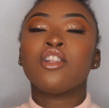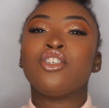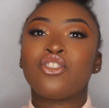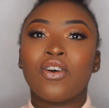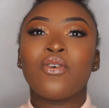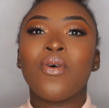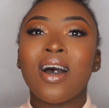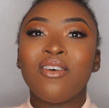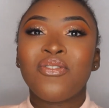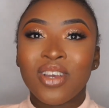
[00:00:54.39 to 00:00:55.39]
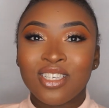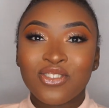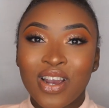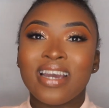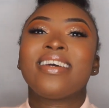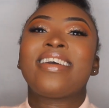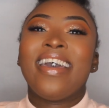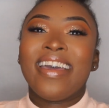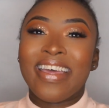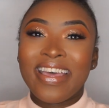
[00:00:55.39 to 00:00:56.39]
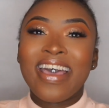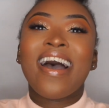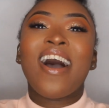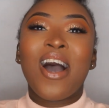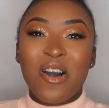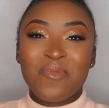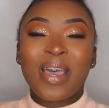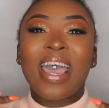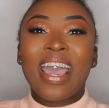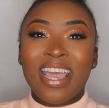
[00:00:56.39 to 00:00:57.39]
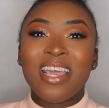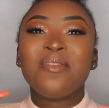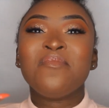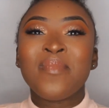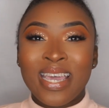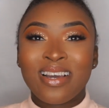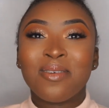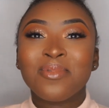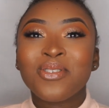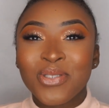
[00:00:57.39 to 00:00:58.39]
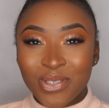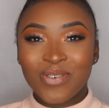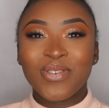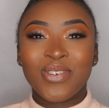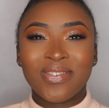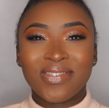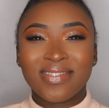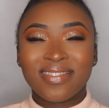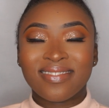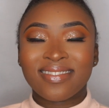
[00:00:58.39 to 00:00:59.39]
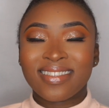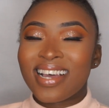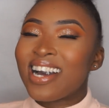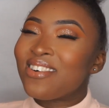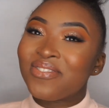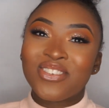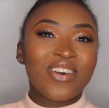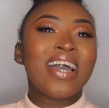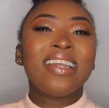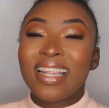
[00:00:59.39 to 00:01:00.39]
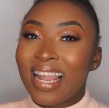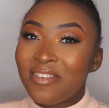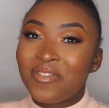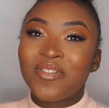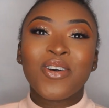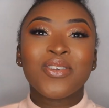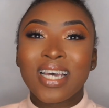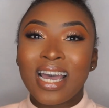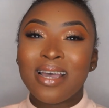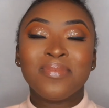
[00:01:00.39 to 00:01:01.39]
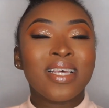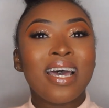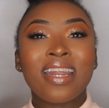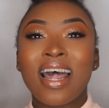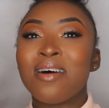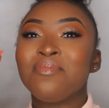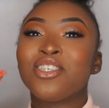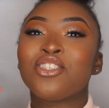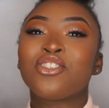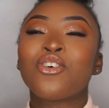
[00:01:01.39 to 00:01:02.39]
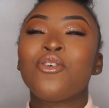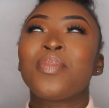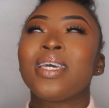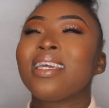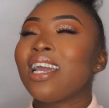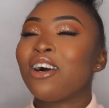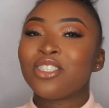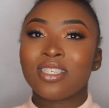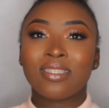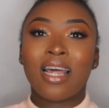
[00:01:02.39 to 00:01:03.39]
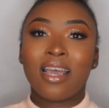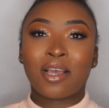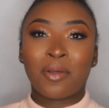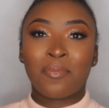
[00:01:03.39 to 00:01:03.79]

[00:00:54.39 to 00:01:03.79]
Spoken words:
the struggle I faced trying to get up a makeup tutorial. I've tried it like 4 times and I'm just so picky. I was just like,